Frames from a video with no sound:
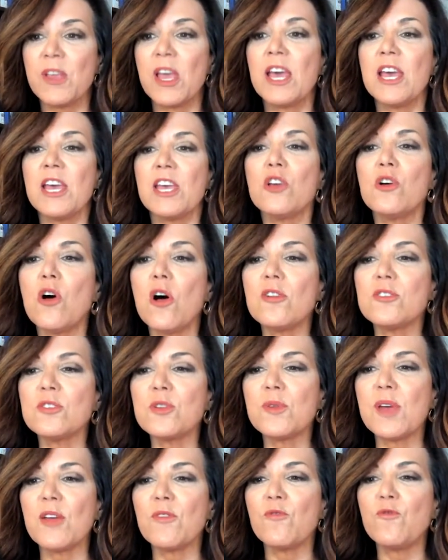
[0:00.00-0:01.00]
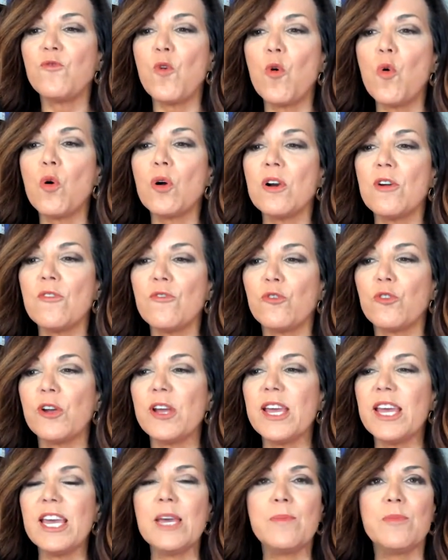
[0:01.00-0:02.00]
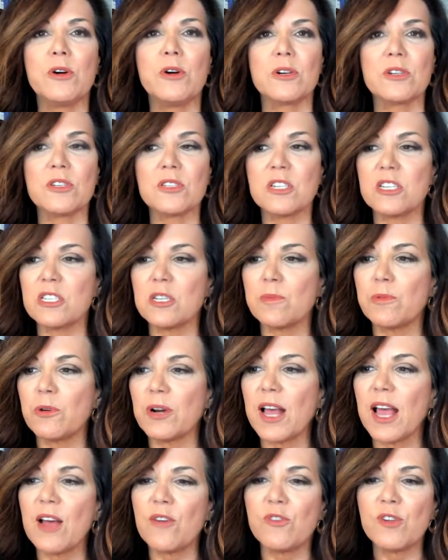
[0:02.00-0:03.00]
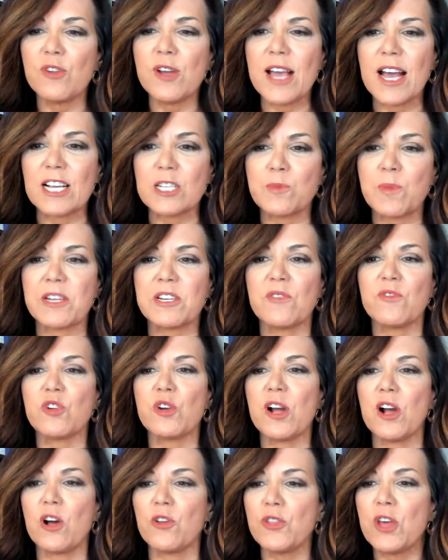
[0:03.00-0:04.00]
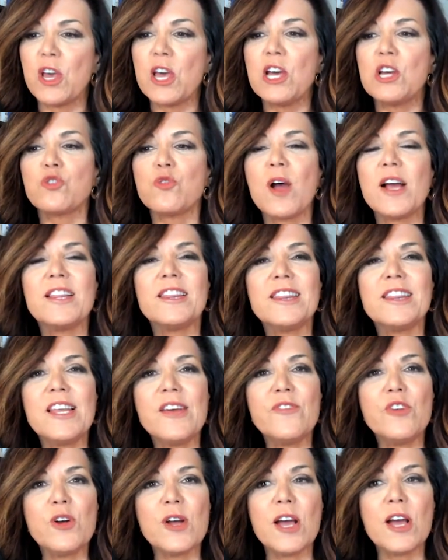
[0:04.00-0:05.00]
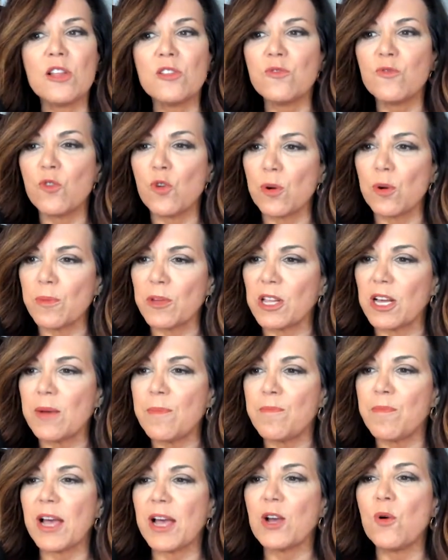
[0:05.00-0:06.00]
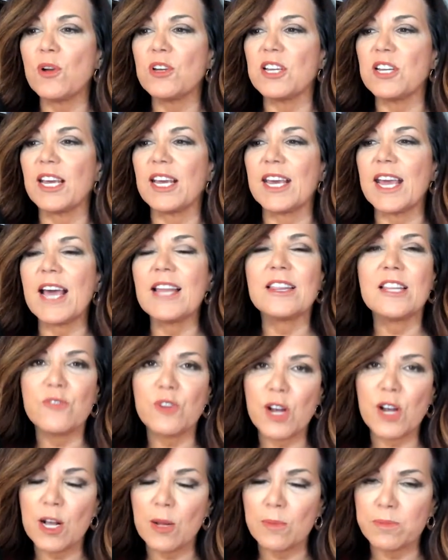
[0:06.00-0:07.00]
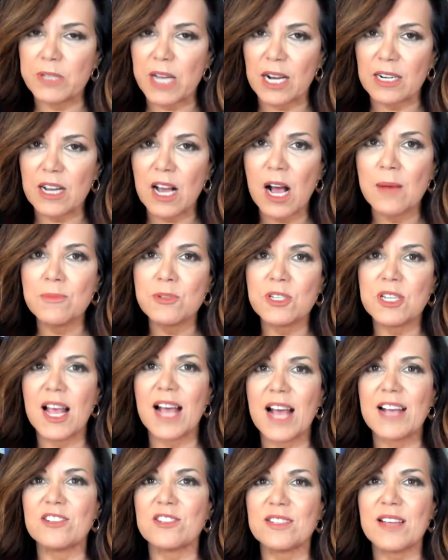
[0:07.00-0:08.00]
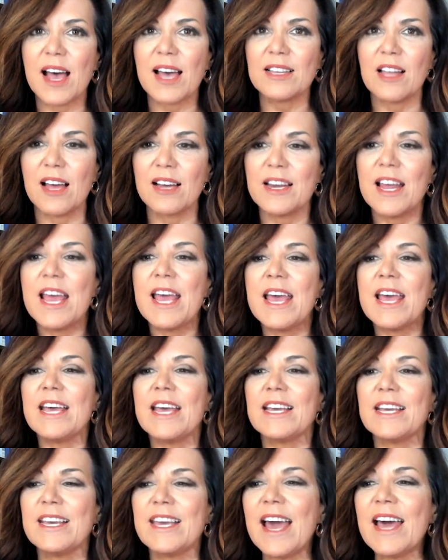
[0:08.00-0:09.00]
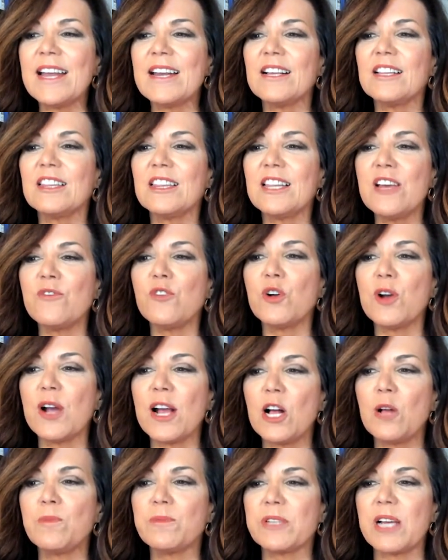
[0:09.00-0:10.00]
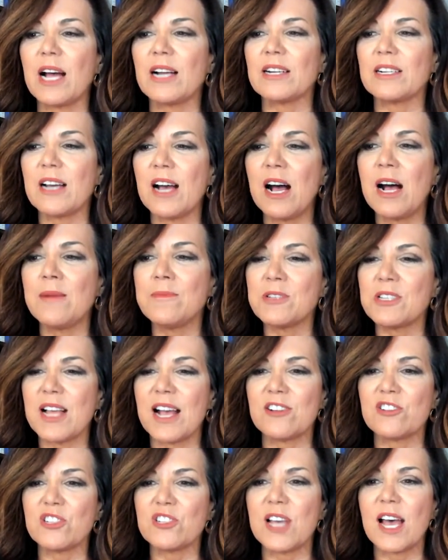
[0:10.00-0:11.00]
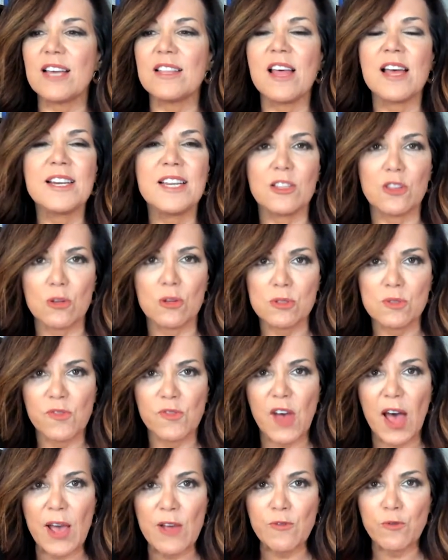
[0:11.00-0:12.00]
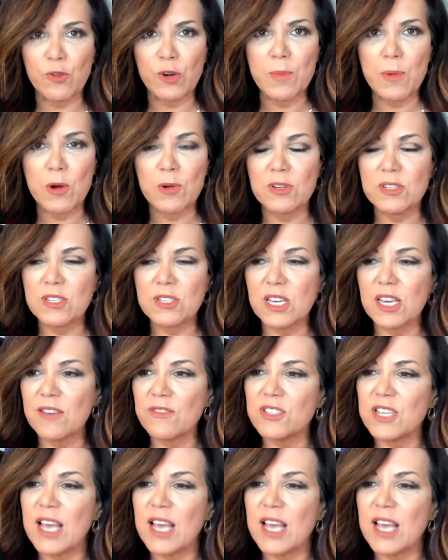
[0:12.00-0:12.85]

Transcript: You'll also get 4 free ebooks to support every aspect of your health. Try Liver Health Formula by going to getliverhelp.com/sideline. Getliverhelp.com/sideline. Get those 5 free bonus gifts.